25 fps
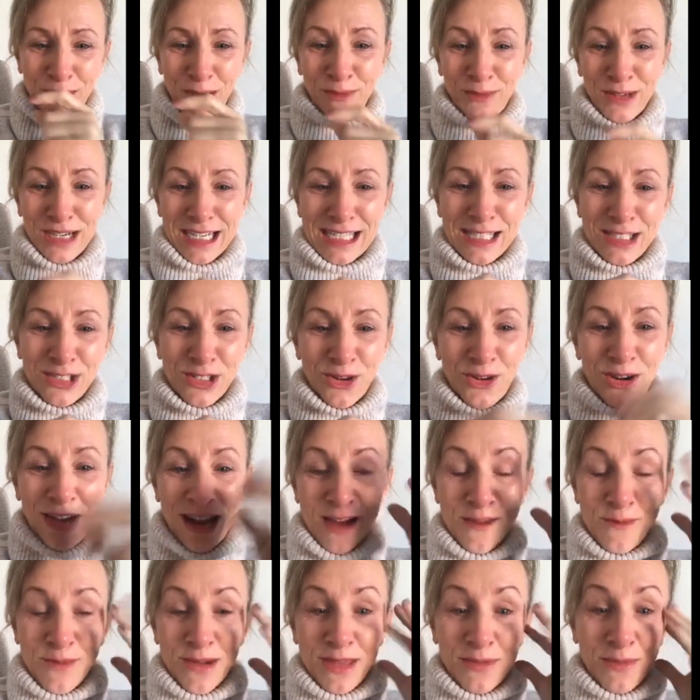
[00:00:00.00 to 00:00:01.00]
I'm really sorry.
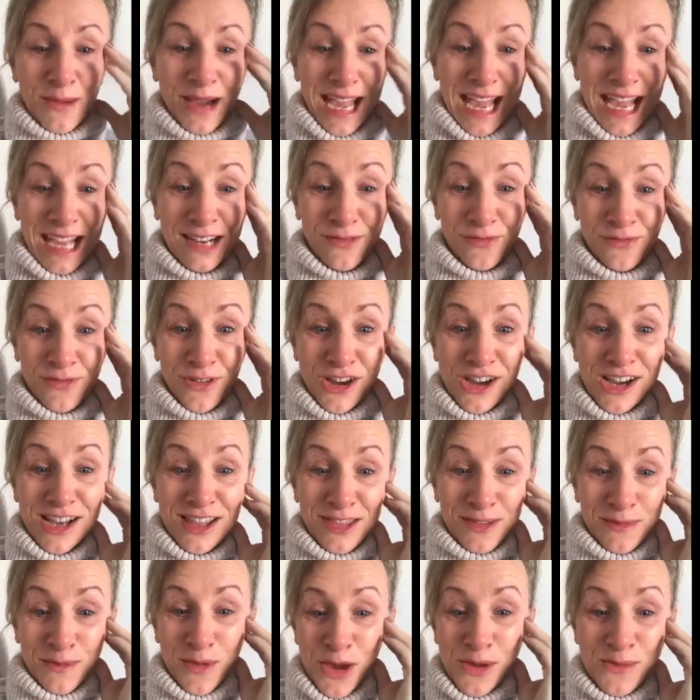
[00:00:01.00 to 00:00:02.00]
I'm with my head fog
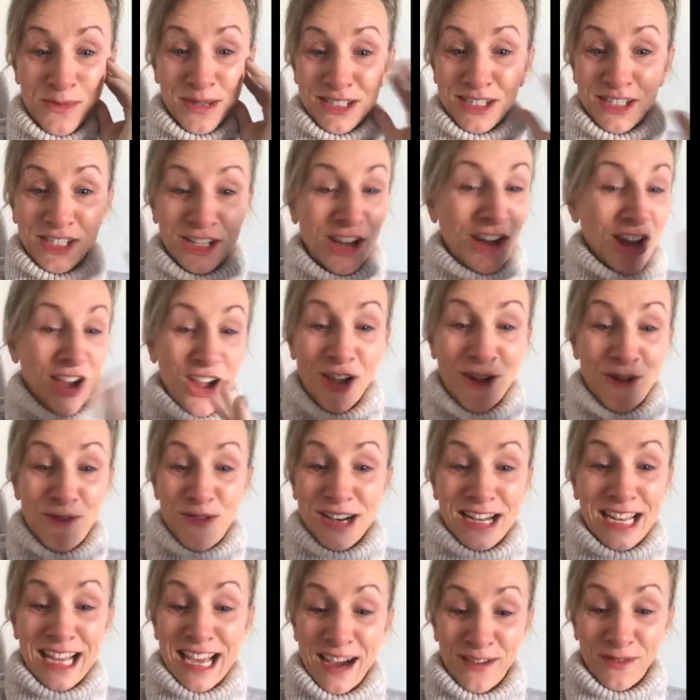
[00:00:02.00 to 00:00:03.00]
at the moment. I
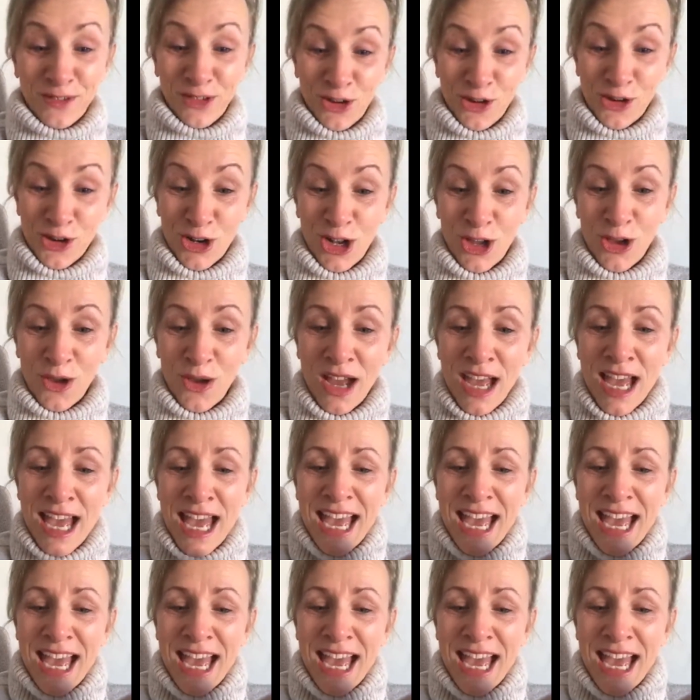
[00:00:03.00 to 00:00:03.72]
really haven't got a clue.